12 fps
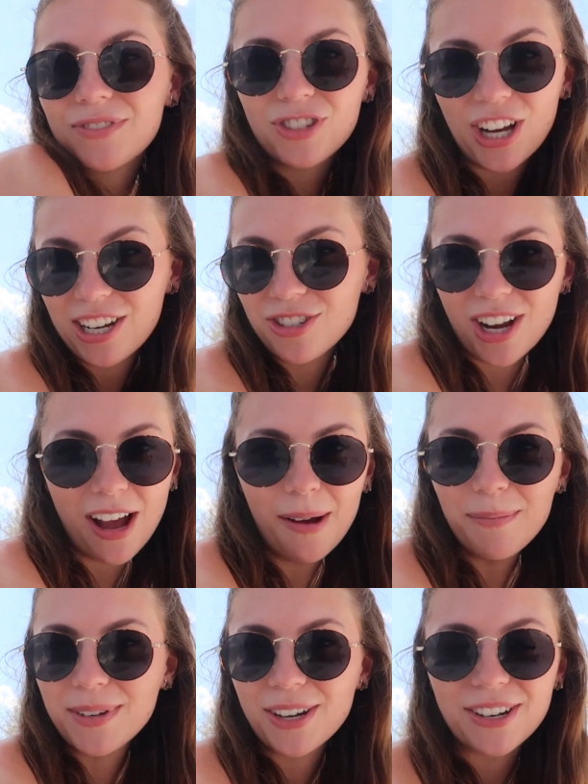change up
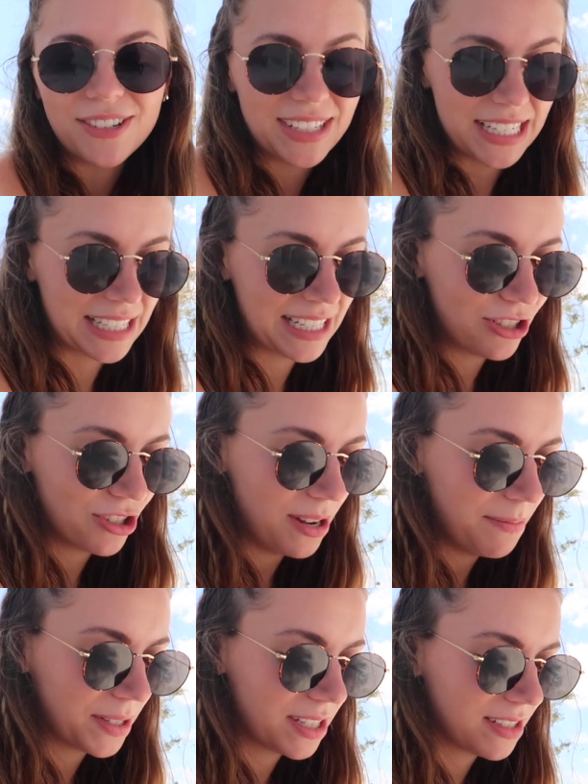your Disney
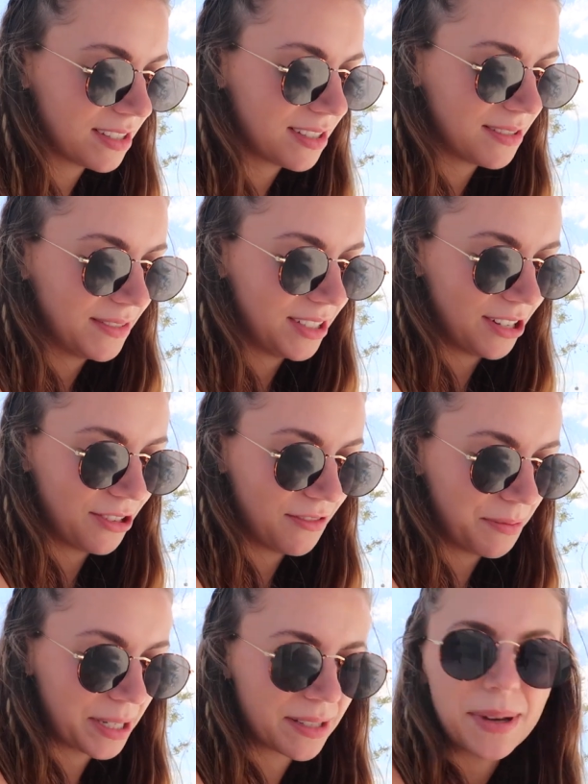trip because you know you've
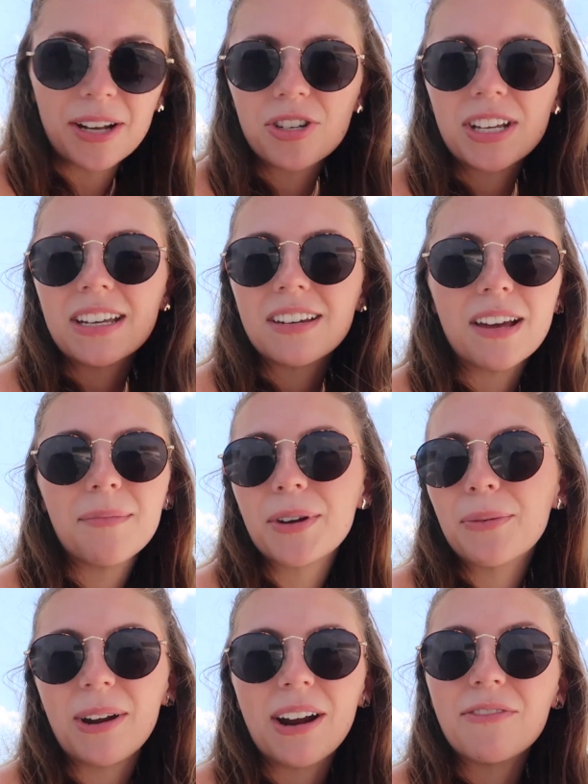been to Magic Kingdom
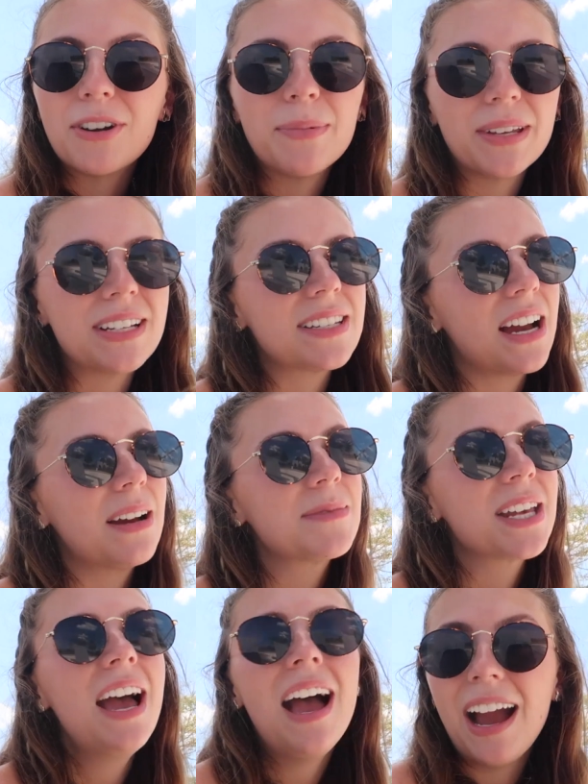or wherever a billion times,
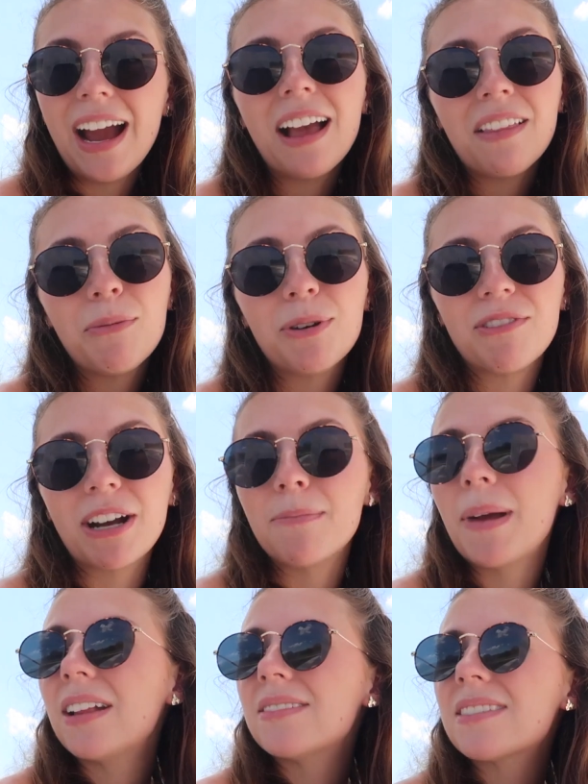I highly would
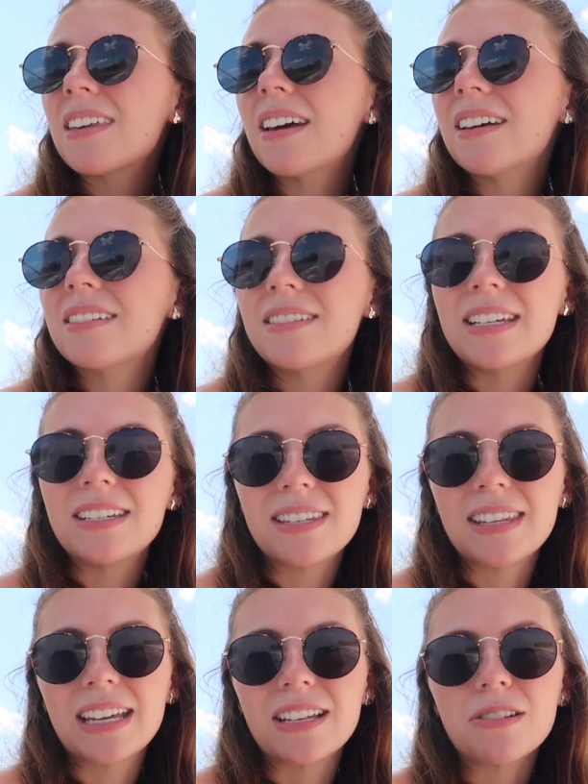recommend the Keys to
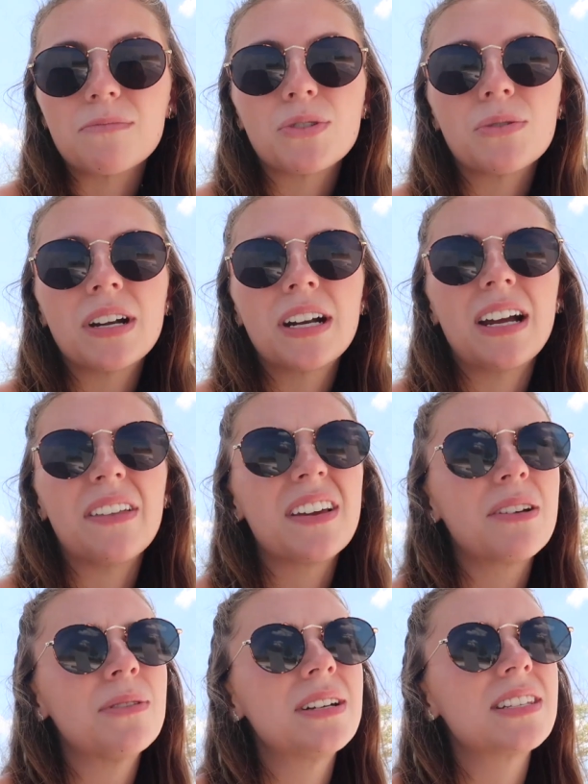the Kingdom tour. I
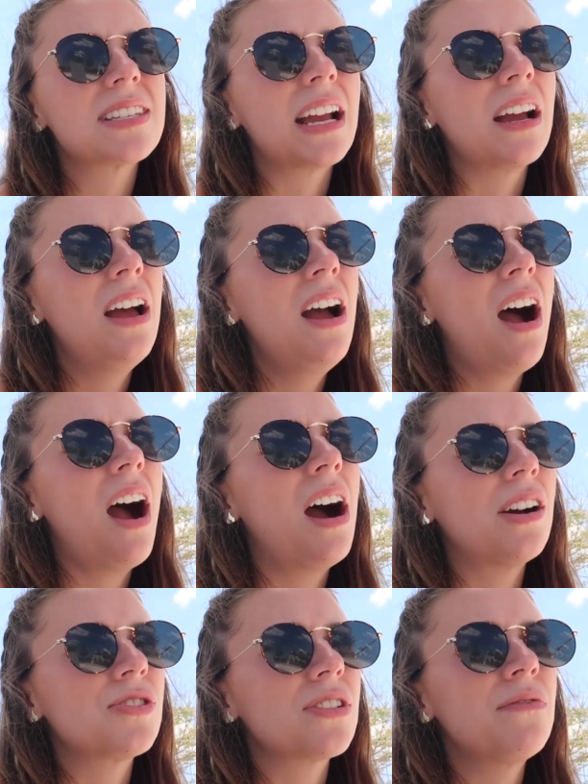think it was like
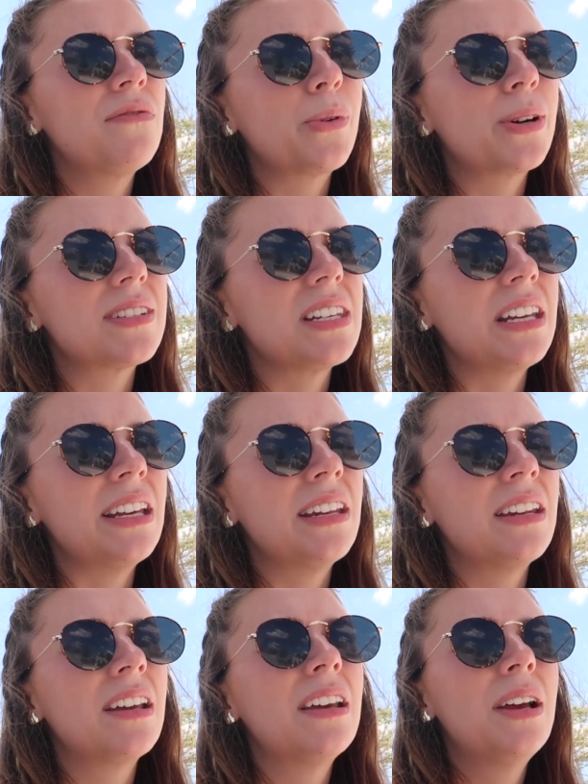
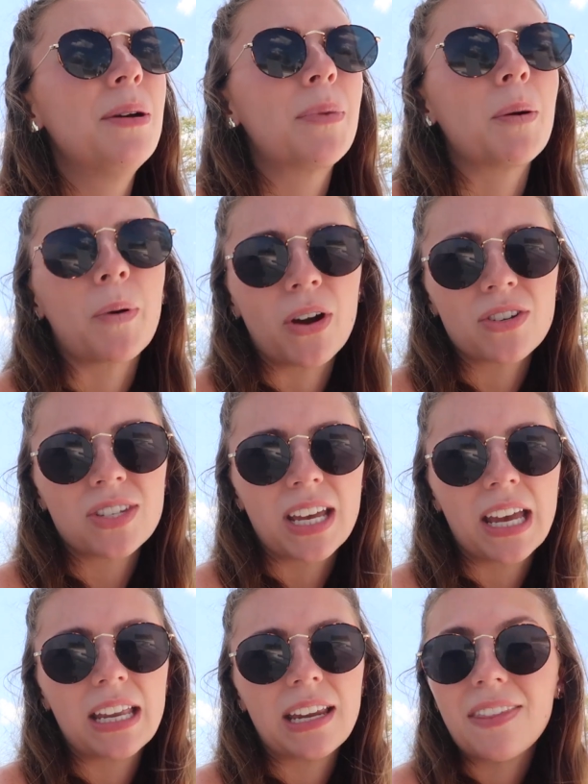114 per
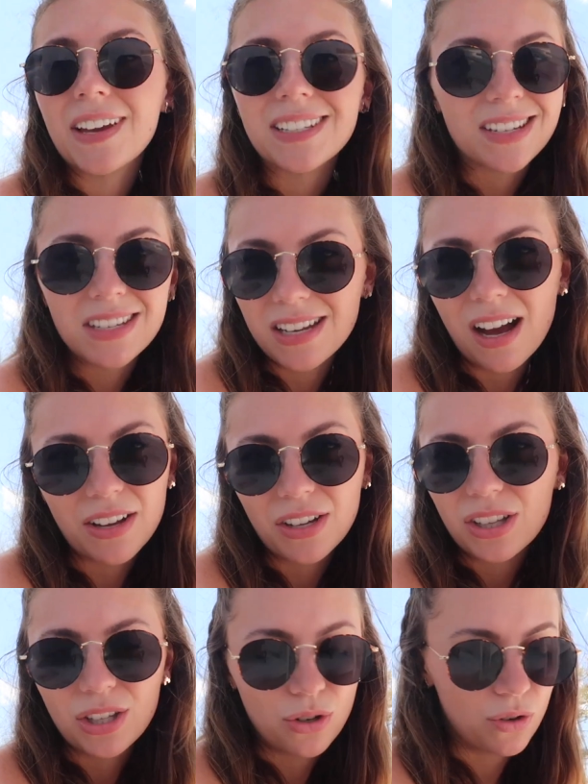person and that does not
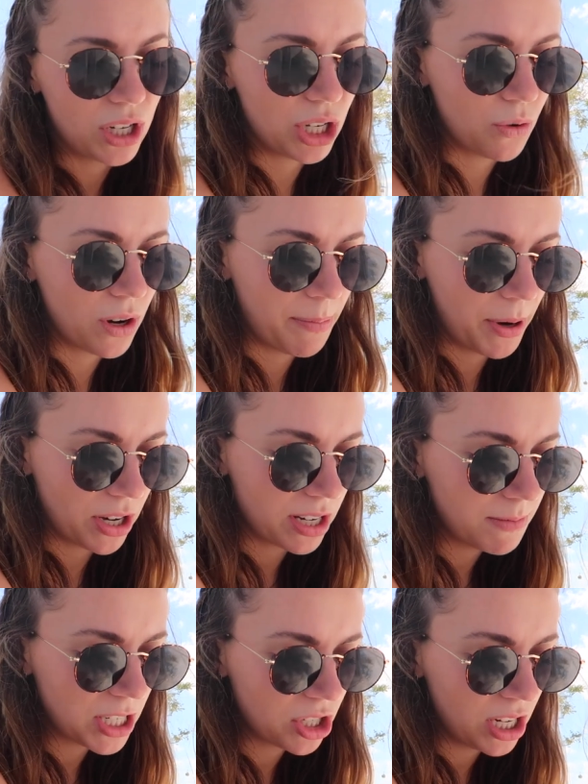include your park
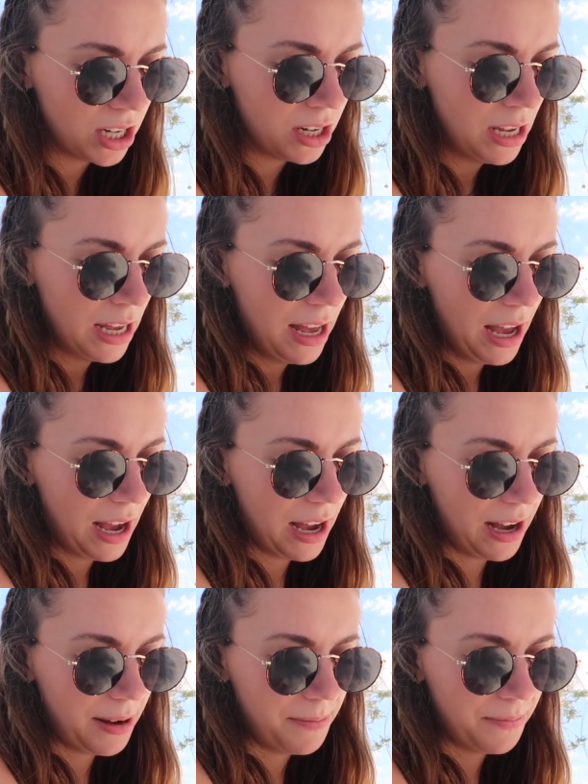admission.
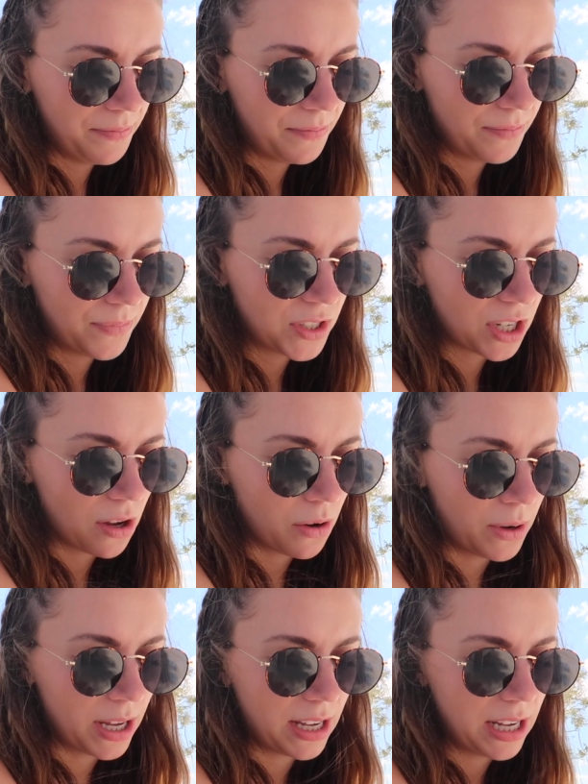Um,
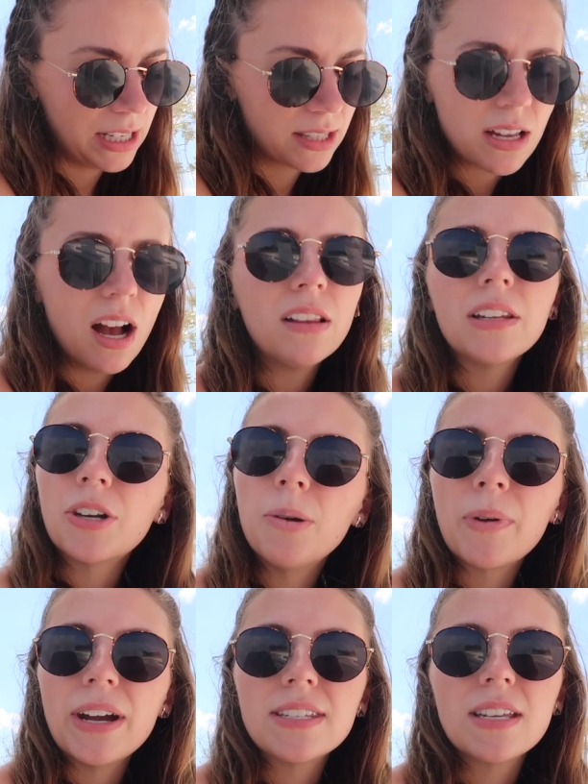so it's a little
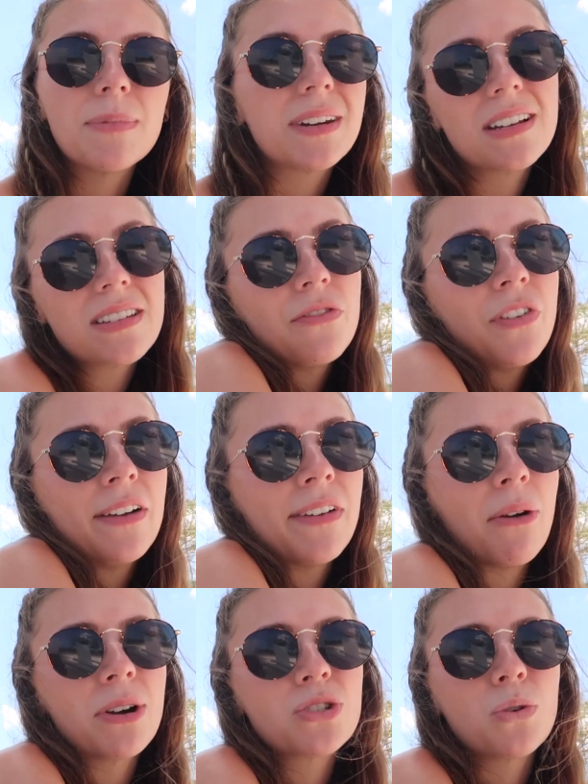pricey, but it is a five
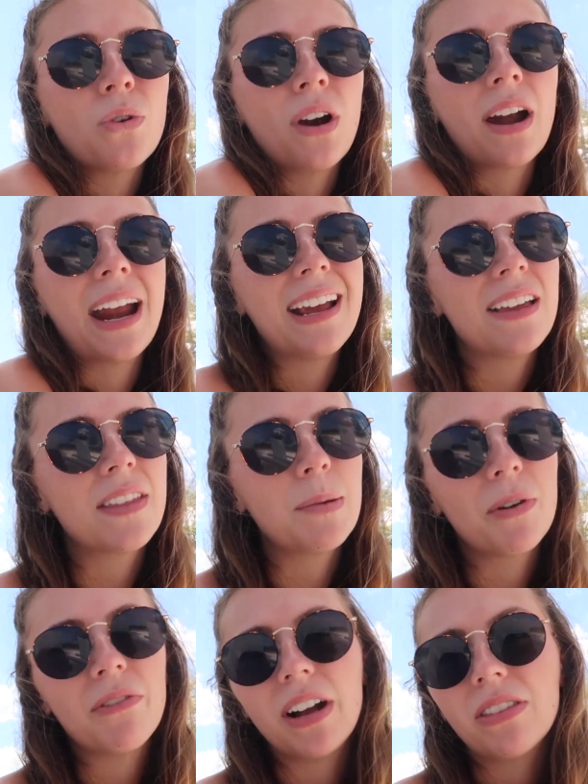hour tour and they
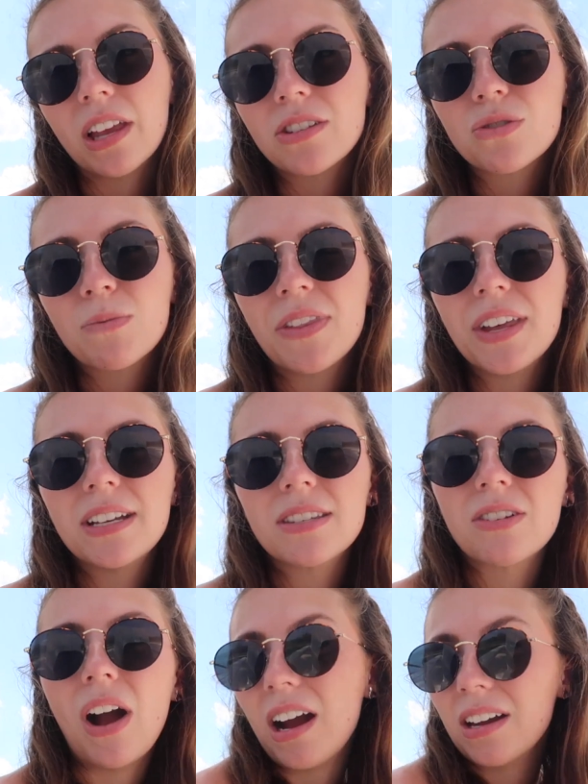provide lunch with it.
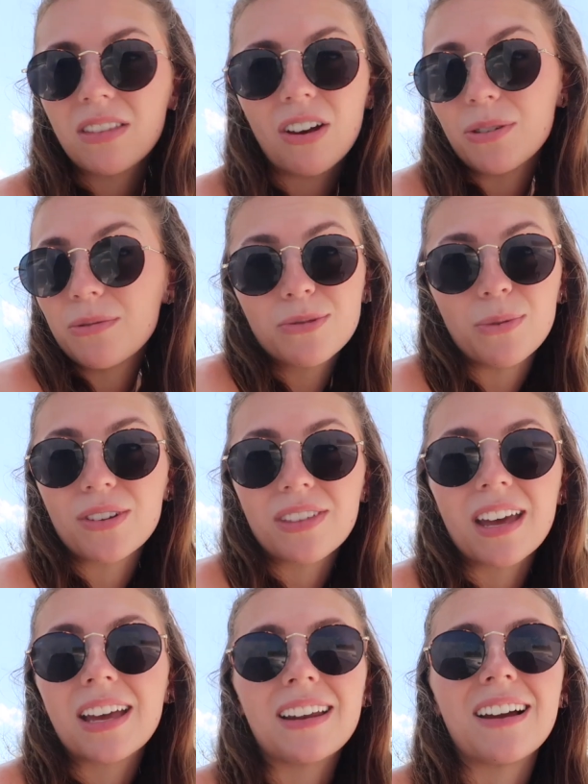So I thought it was worth
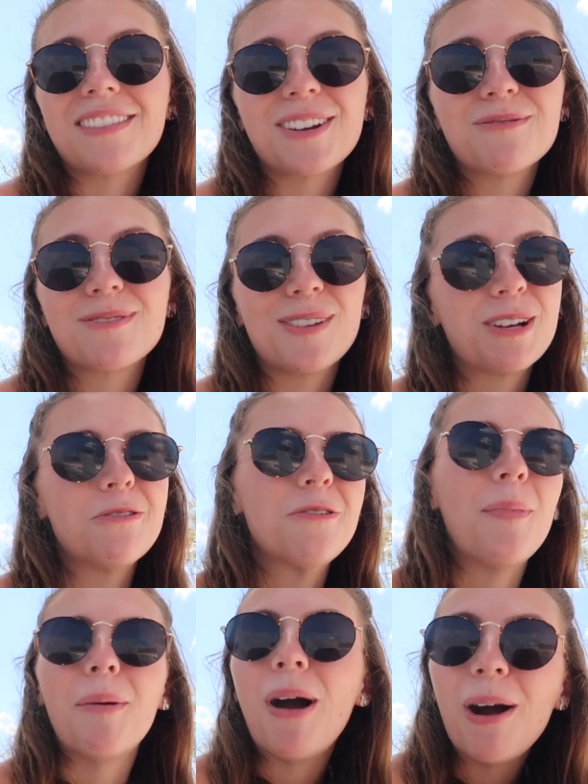it and I thought it was really cool.
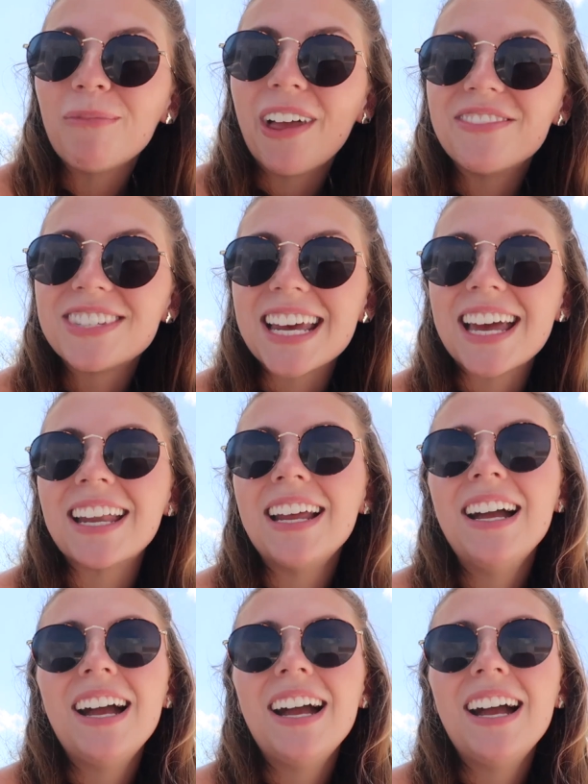My mom loved it.